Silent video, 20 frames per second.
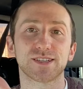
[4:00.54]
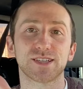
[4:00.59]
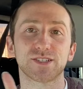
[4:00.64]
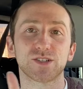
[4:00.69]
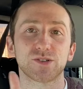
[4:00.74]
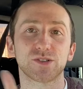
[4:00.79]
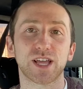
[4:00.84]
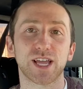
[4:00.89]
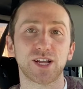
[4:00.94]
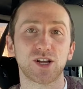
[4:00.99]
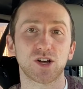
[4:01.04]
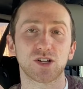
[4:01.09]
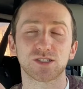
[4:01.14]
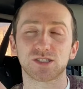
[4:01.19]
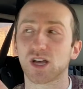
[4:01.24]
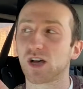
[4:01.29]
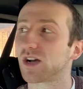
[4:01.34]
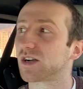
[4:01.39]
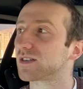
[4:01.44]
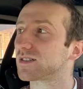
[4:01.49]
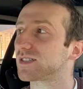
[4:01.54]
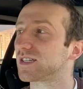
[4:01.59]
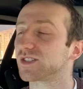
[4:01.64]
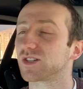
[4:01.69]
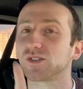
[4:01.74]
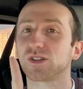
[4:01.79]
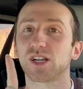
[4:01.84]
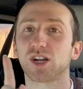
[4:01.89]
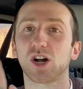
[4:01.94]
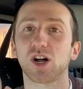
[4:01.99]
I don't like all dogs. I
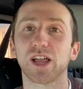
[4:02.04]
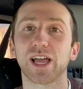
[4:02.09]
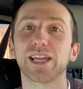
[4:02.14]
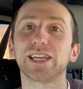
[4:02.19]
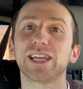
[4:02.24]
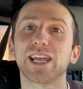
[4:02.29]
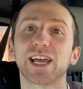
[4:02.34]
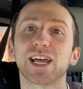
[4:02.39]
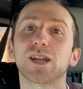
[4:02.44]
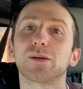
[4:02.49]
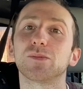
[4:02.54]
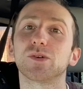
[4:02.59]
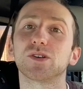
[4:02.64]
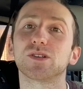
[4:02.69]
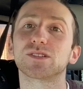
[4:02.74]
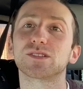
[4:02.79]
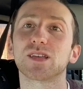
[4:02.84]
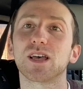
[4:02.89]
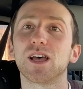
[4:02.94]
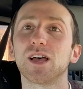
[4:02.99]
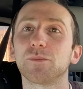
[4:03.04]
don't like all any animals.